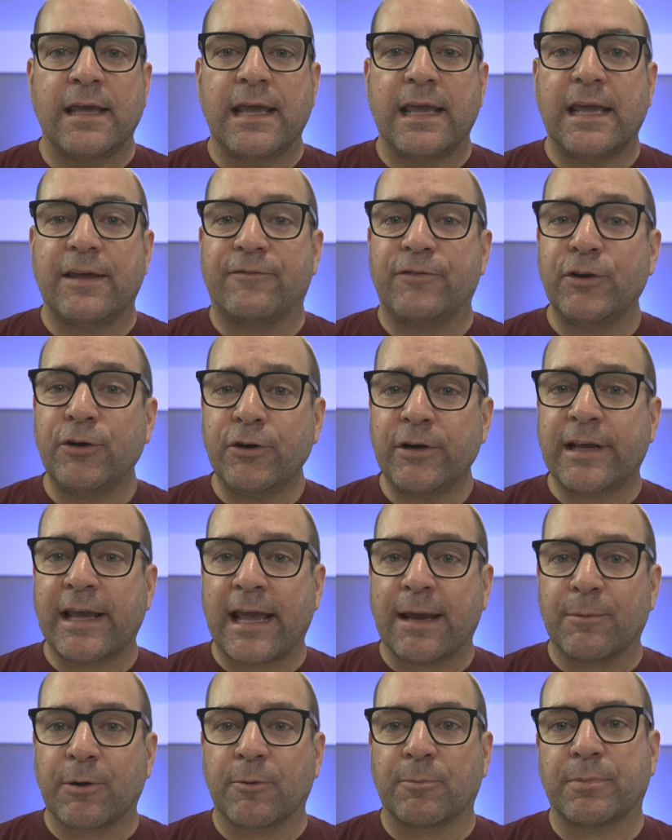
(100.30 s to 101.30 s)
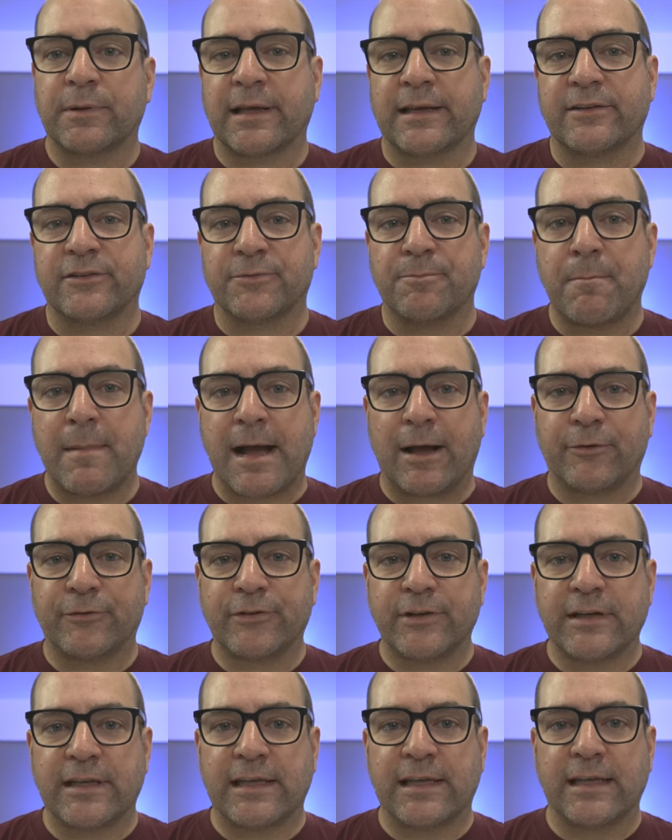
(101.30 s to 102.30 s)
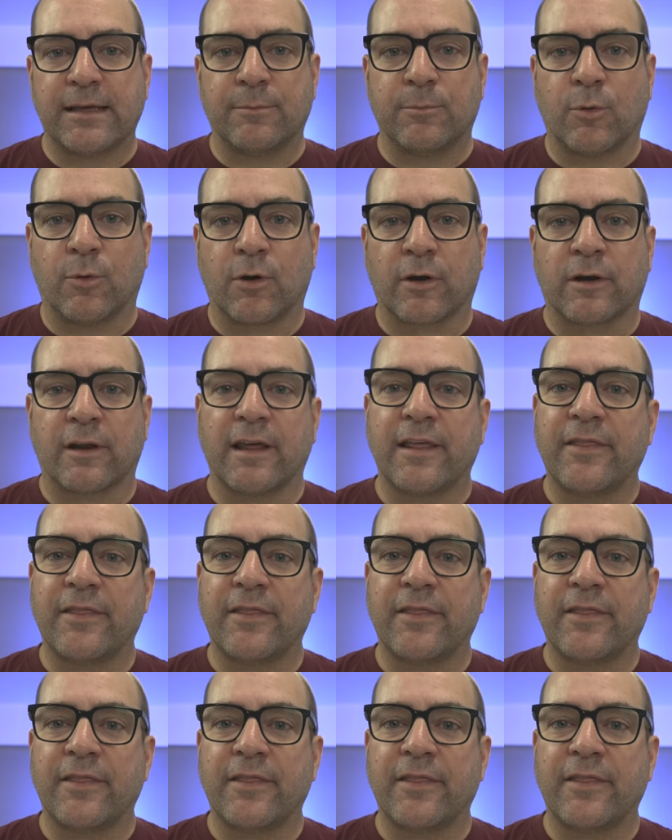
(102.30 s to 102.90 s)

If your gamer plays mouse and keyboard,